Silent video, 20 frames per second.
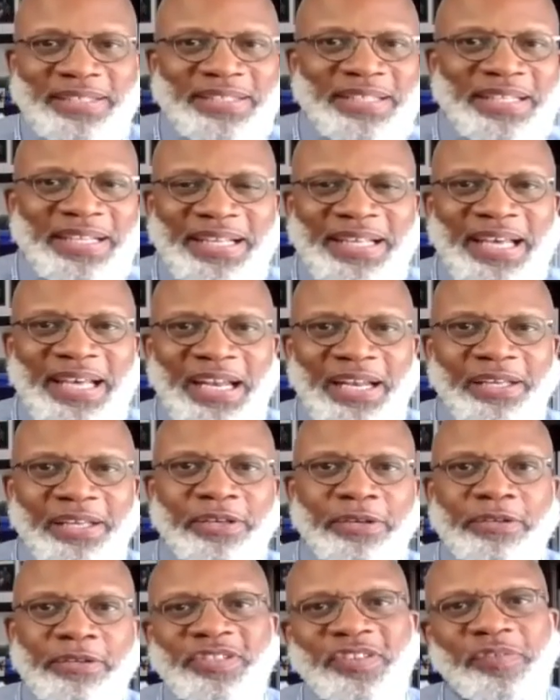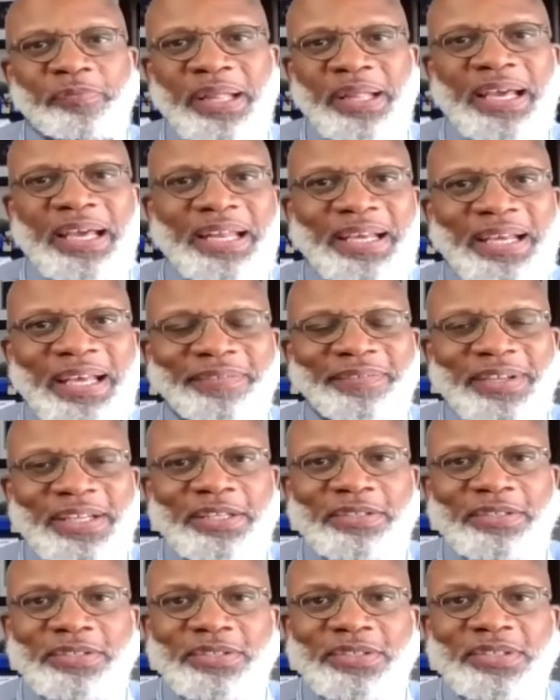instantly got accused of planting
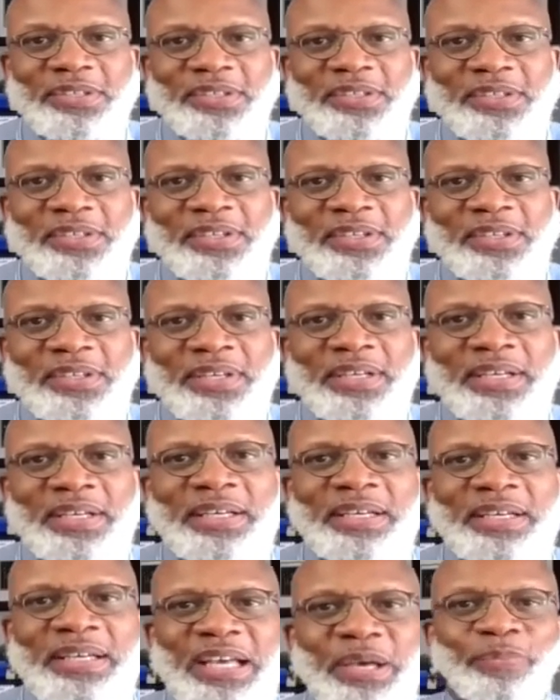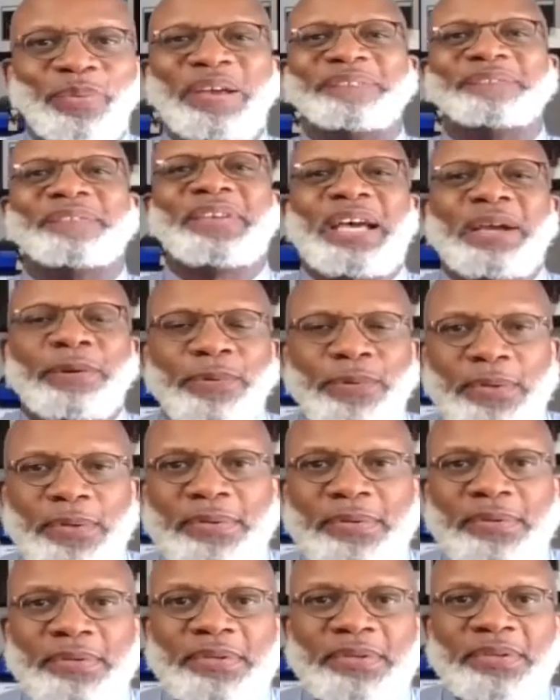evidence it went viral,
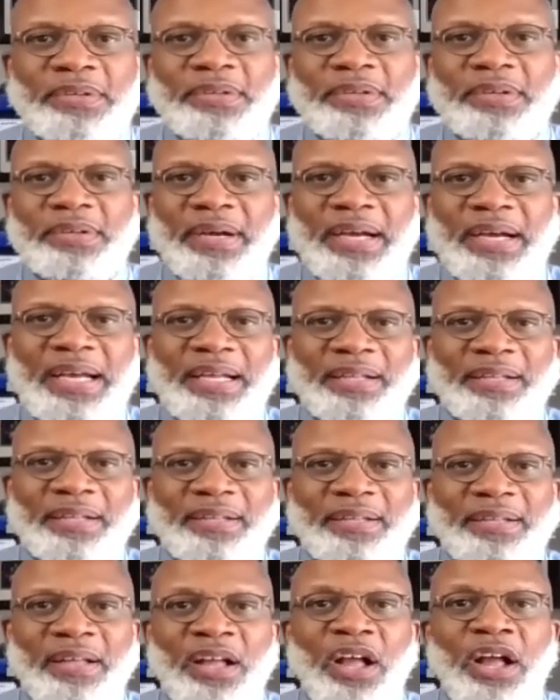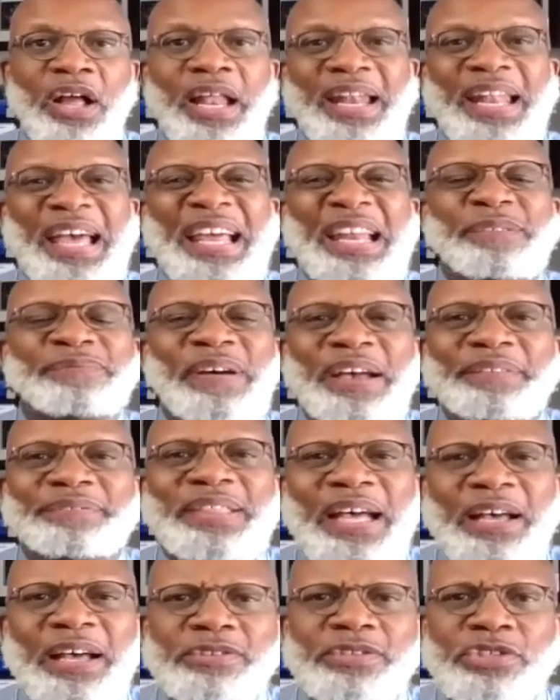right?
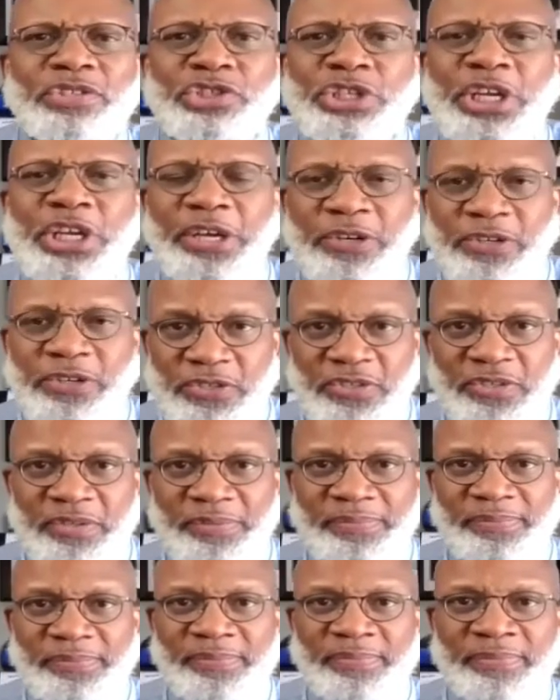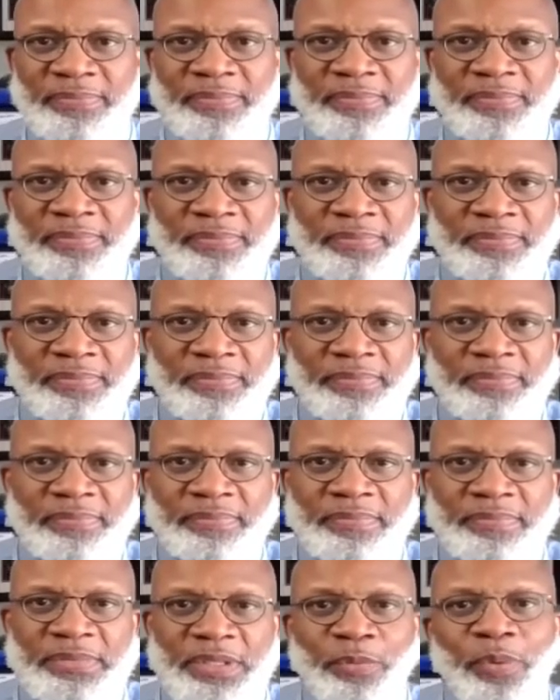95,000 shares.
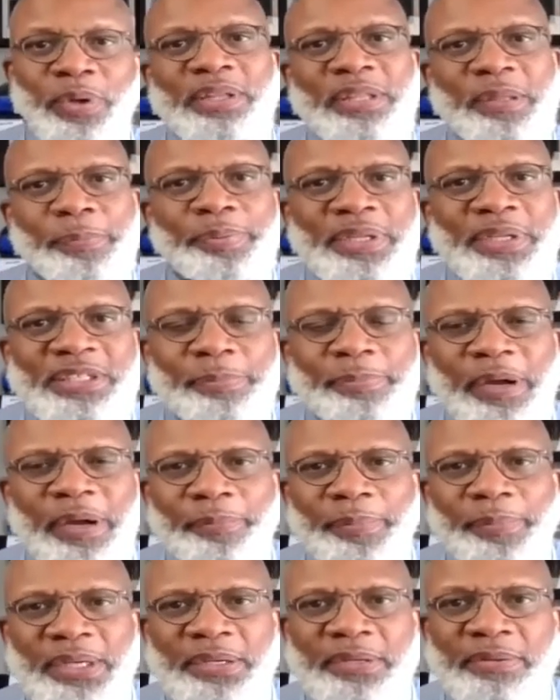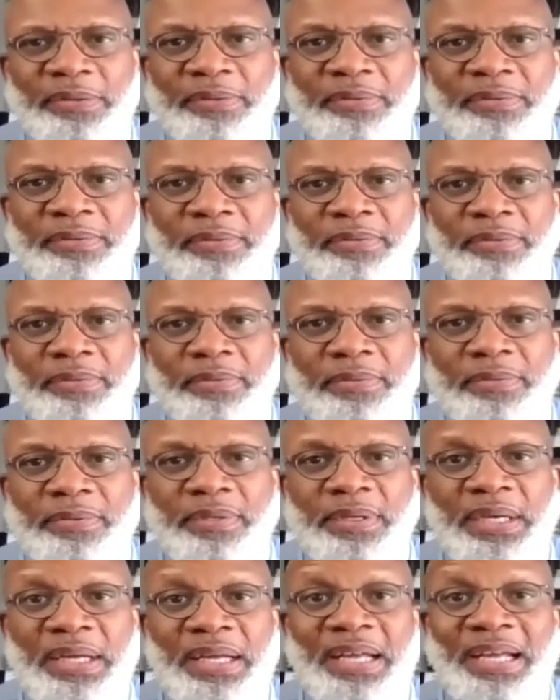What did the police department do?
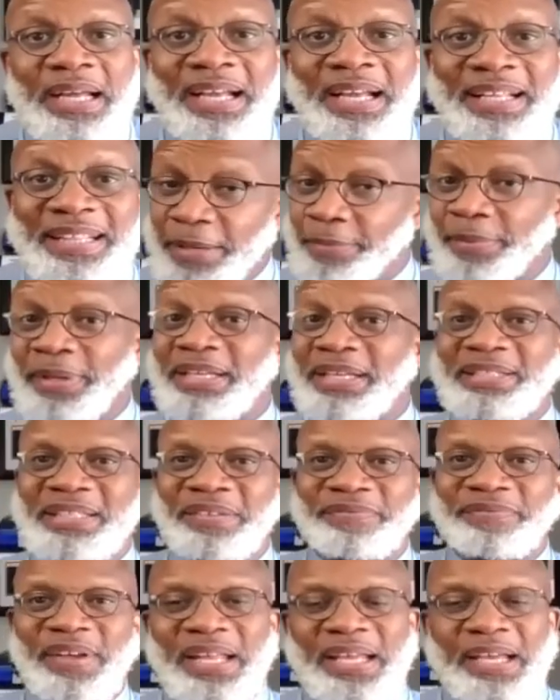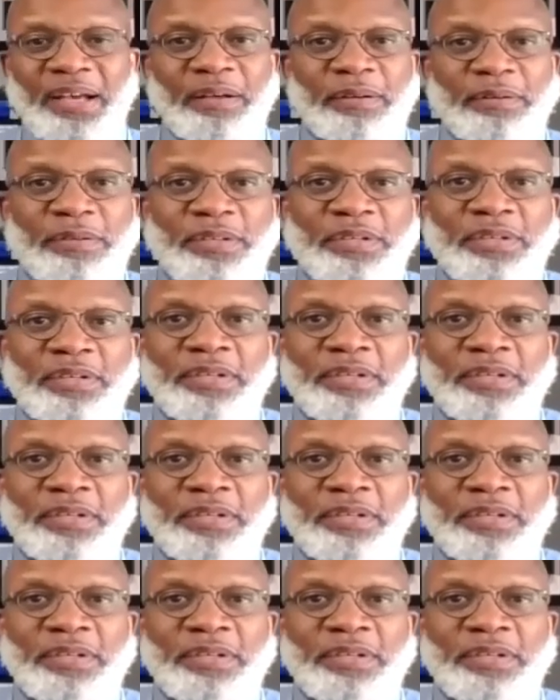They released the video.